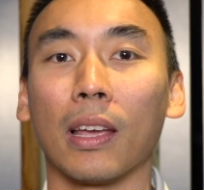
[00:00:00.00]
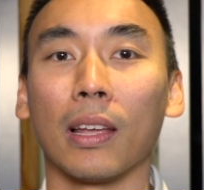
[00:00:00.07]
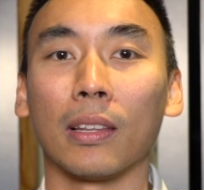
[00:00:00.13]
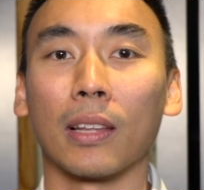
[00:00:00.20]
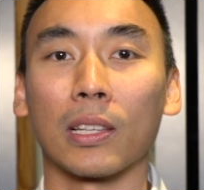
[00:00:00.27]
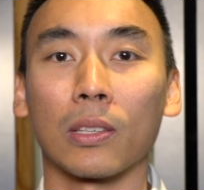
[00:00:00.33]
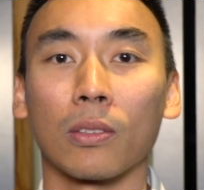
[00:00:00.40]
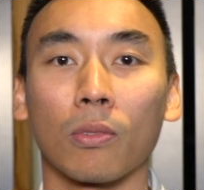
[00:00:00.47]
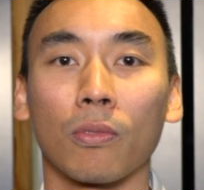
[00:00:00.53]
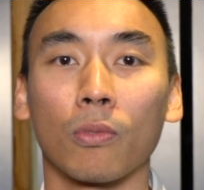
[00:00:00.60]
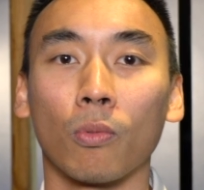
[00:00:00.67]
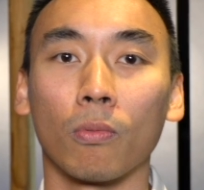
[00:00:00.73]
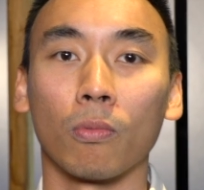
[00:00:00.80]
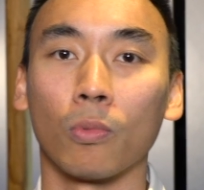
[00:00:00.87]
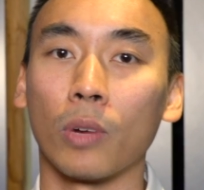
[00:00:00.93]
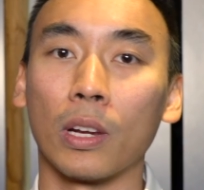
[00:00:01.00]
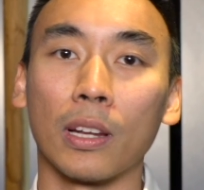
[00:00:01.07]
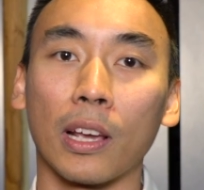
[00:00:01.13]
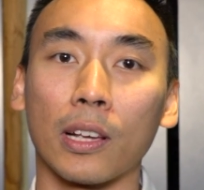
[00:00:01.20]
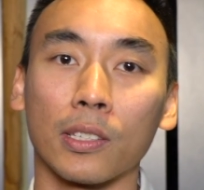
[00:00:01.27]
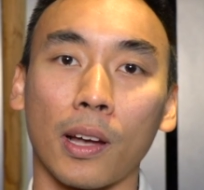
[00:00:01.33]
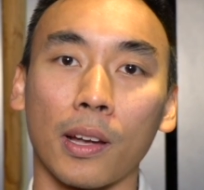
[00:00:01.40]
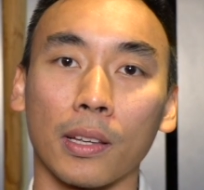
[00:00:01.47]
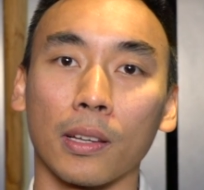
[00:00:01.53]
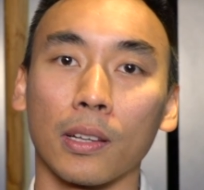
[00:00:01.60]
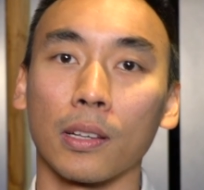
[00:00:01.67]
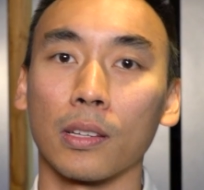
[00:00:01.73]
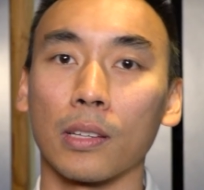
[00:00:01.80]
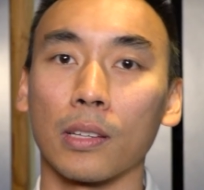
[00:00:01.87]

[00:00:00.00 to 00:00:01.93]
and that's really exciting.